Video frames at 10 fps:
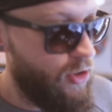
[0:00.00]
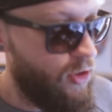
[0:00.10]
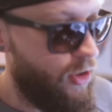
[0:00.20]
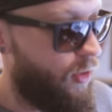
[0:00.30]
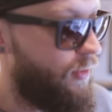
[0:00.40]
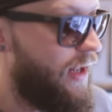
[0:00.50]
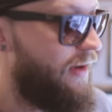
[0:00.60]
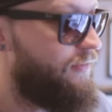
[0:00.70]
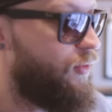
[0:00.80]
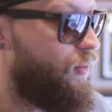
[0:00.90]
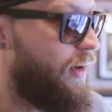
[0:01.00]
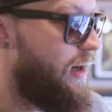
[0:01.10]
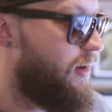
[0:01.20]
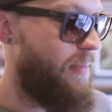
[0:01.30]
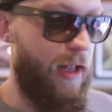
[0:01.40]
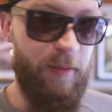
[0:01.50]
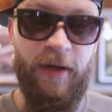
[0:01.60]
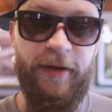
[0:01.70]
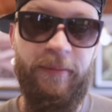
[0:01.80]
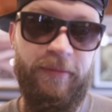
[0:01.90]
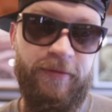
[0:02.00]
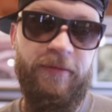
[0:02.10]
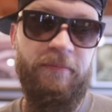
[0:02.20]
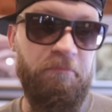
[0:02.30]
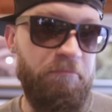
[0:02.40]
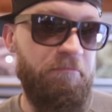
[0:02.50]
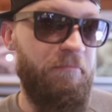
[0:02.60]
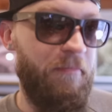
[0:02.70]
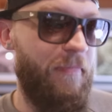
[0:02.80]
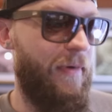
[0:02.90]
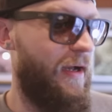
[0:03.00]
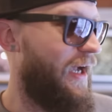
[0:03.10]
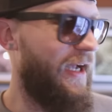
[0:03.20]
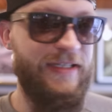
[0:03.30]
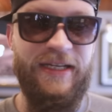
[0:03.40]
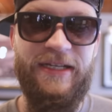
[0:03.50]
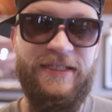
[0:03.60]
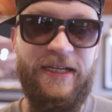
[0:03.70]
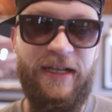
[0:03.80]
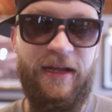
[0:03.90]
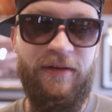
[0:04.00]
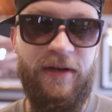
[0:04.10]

you don't have to wear bell bottoms. I guess I could say that,